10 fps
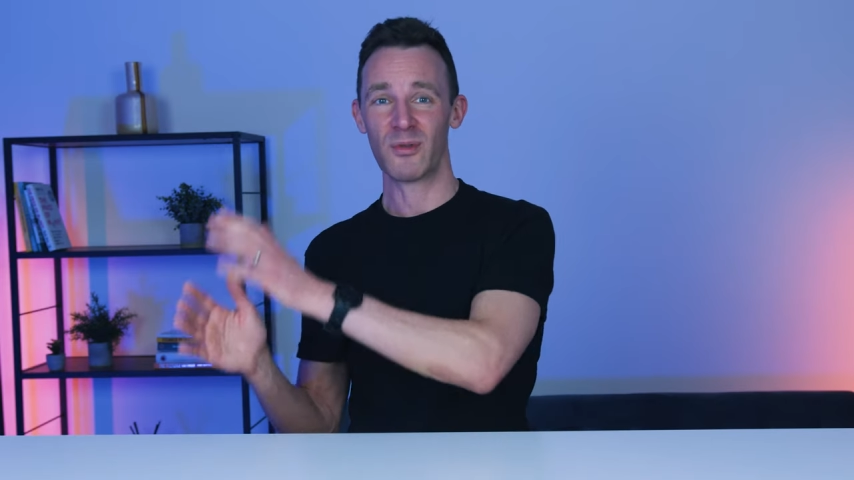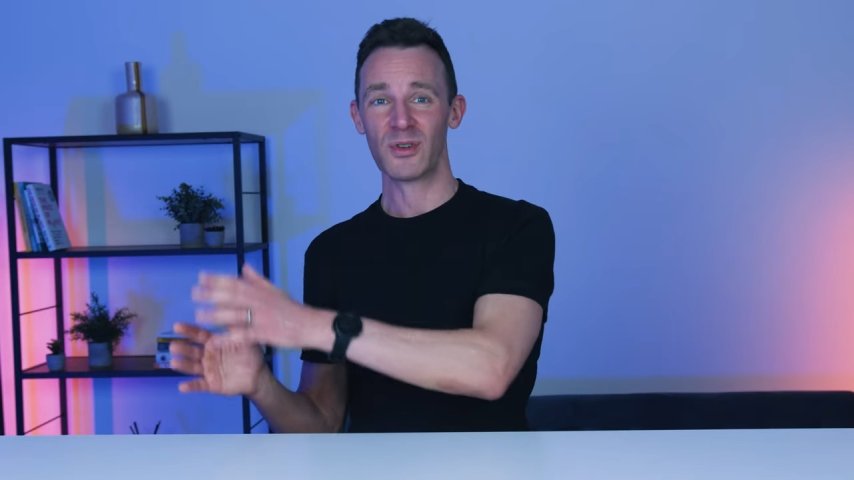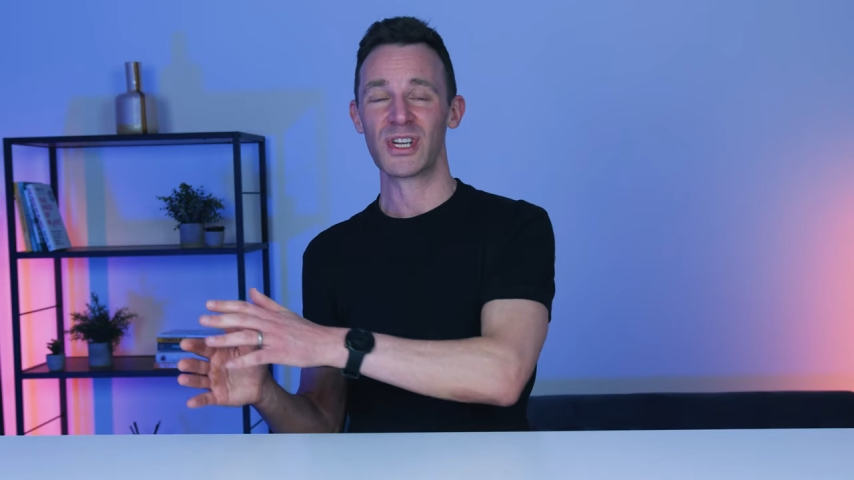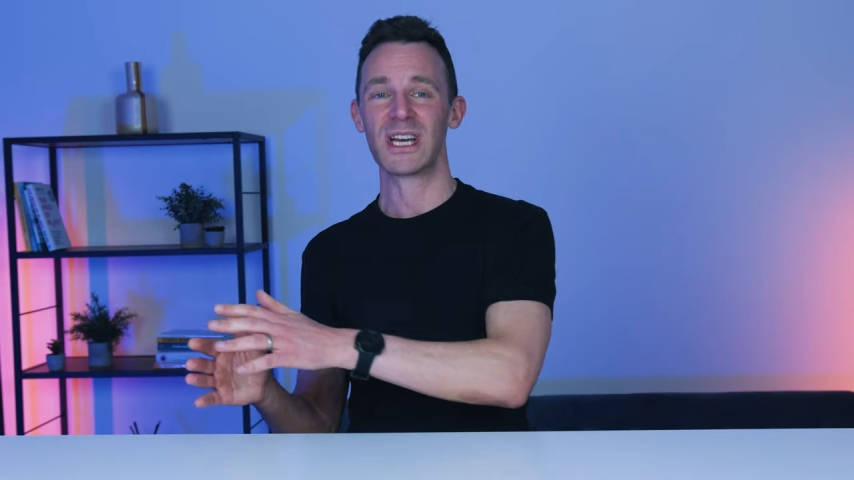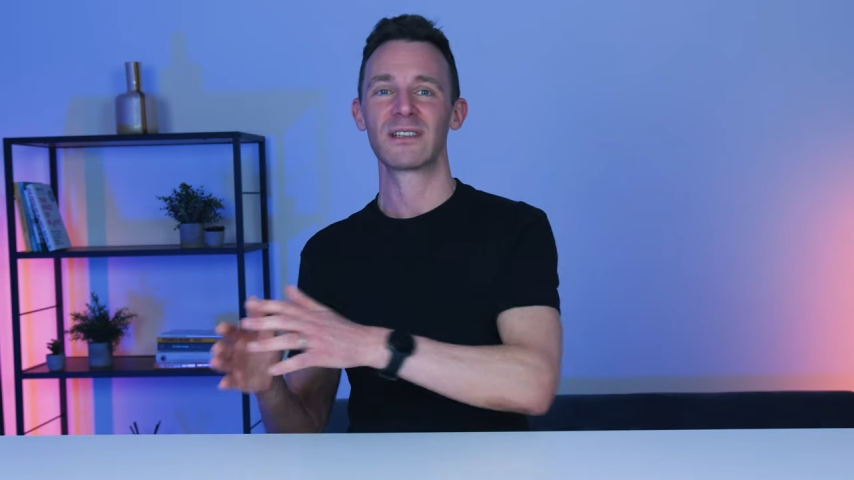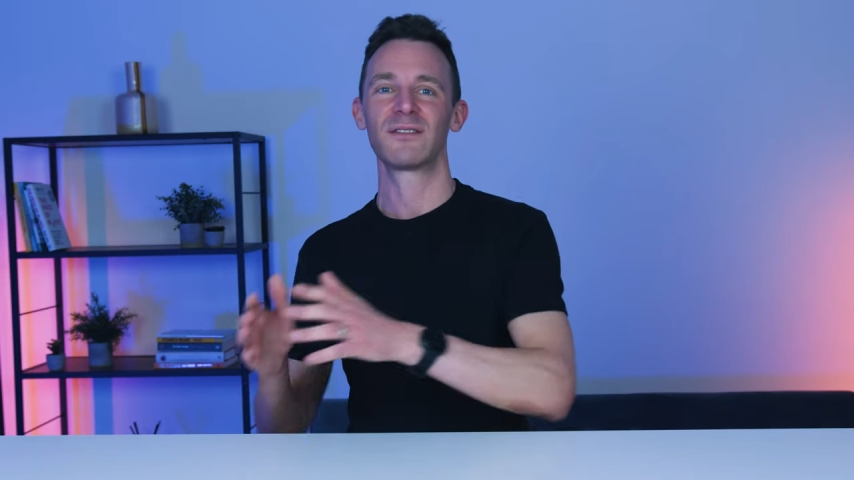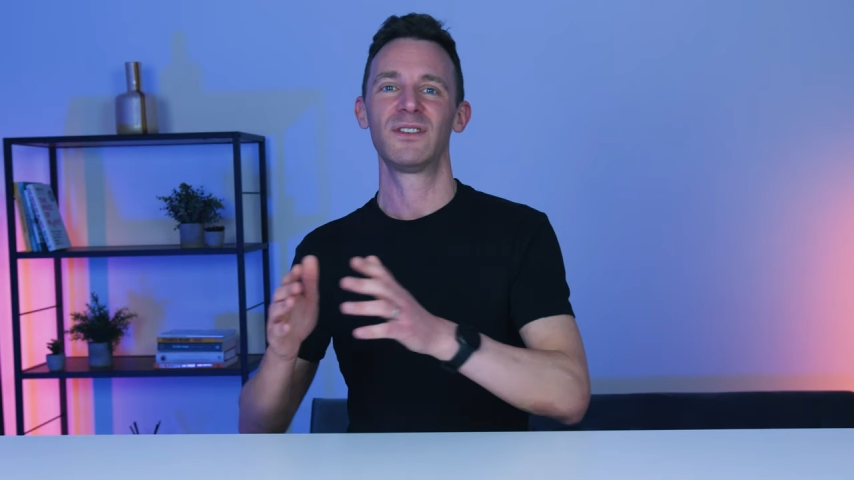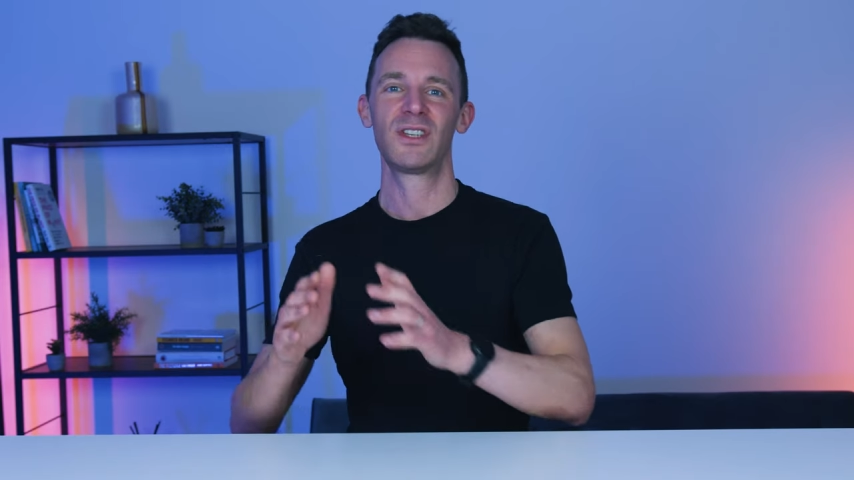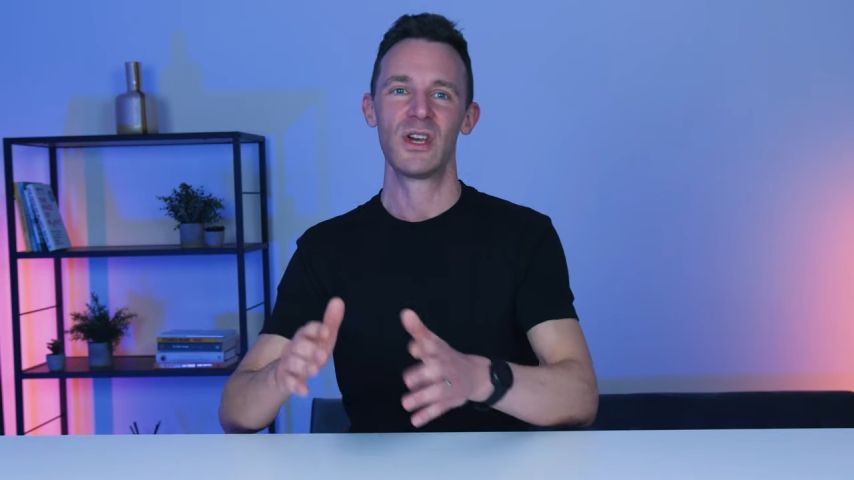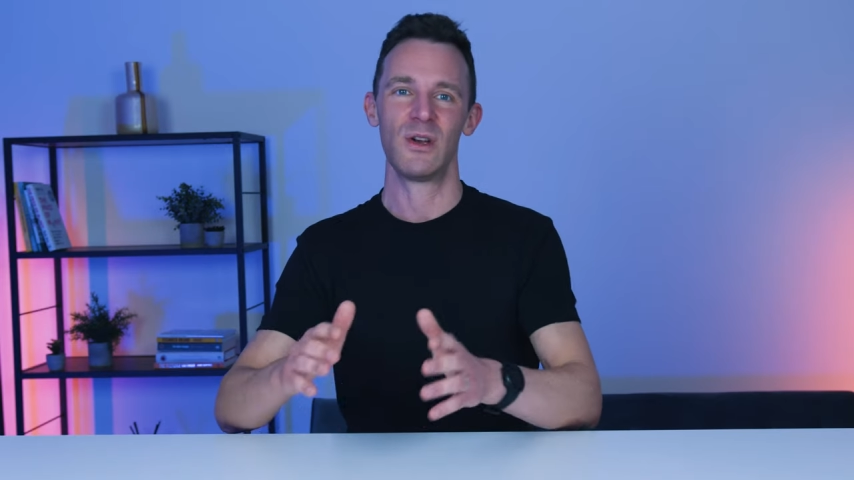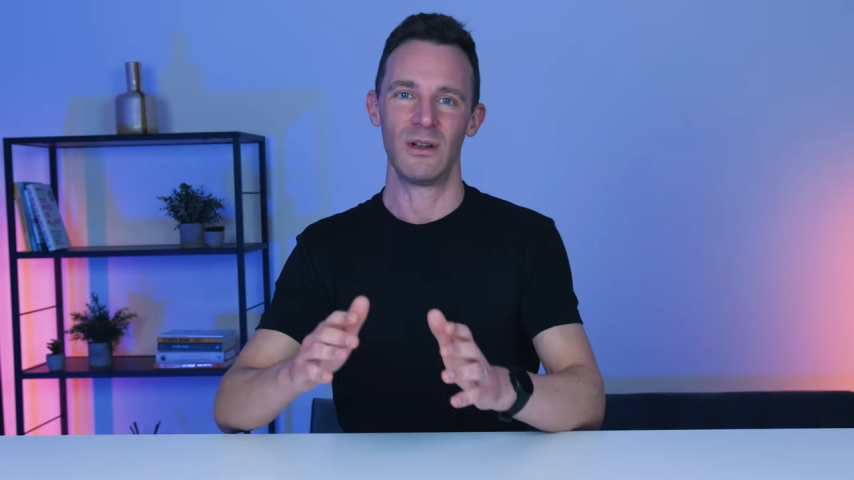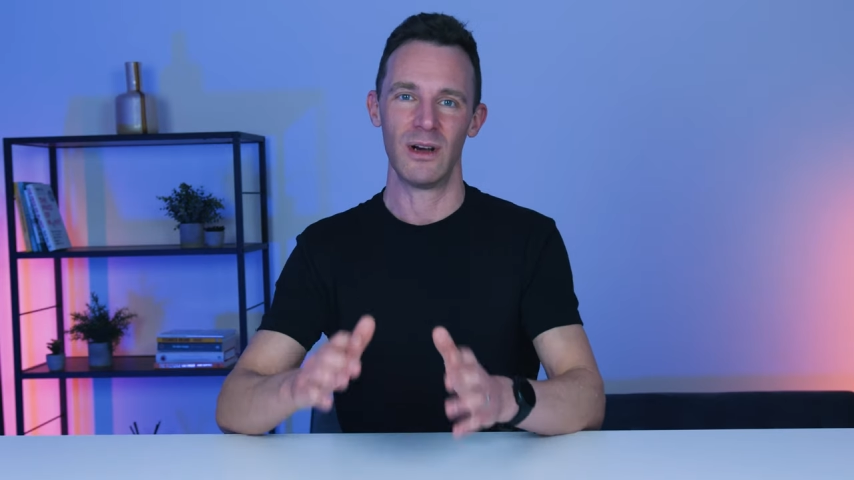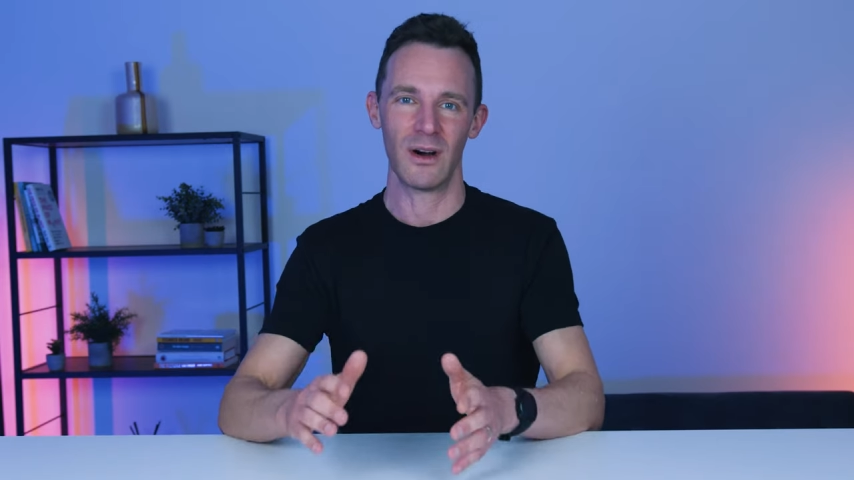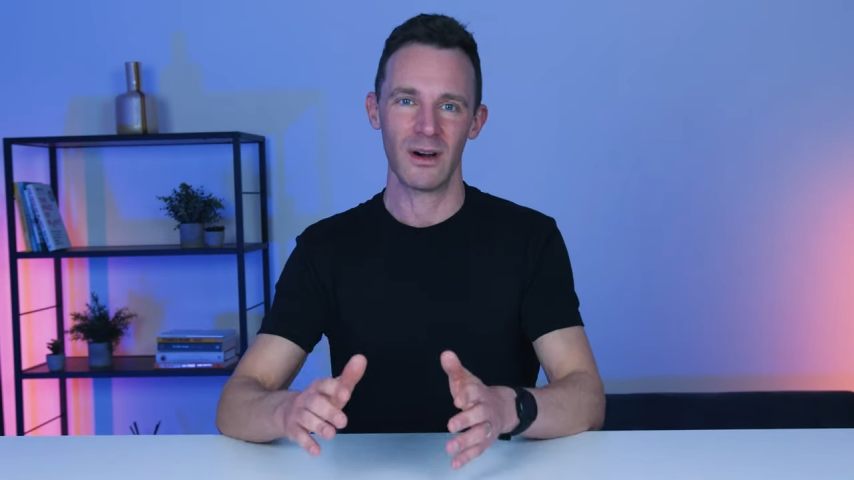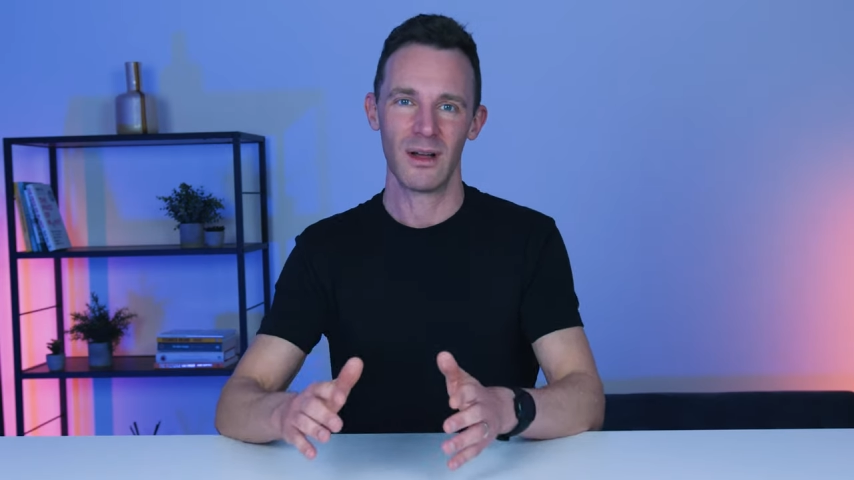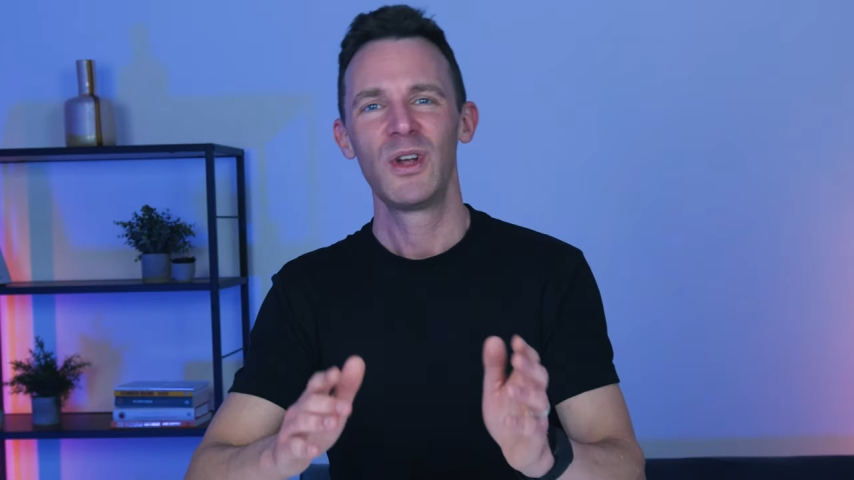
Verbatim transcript: project for too long.